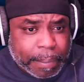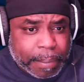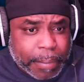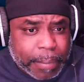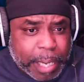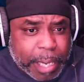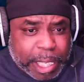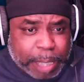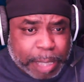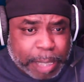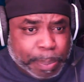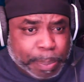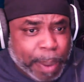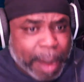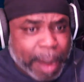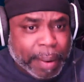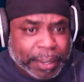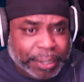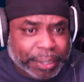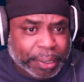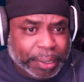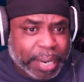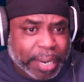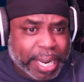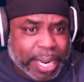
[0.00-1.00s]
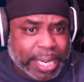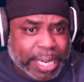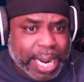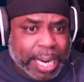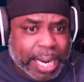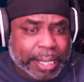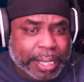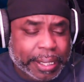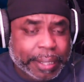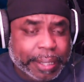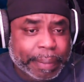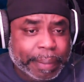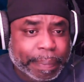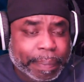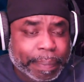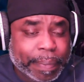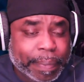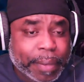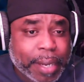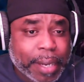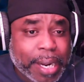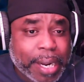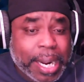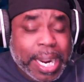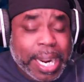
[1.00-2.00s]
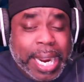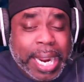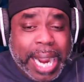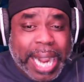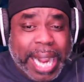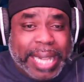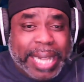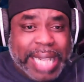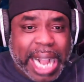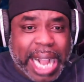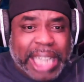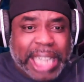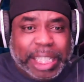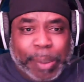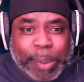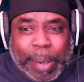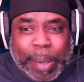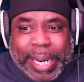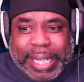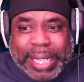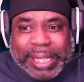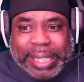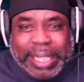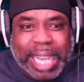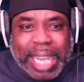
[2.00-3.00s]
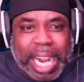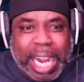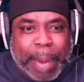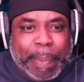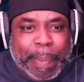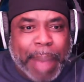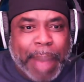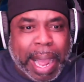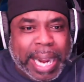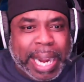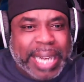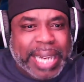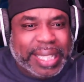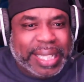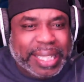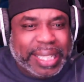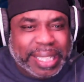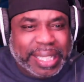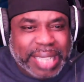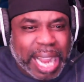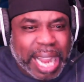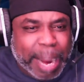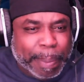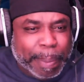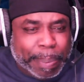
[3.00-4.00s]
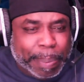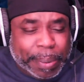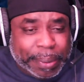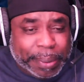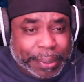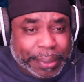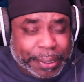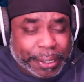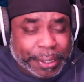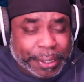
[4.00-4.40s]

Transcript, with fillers: Spiritual connection. And that's what he said about his disciples.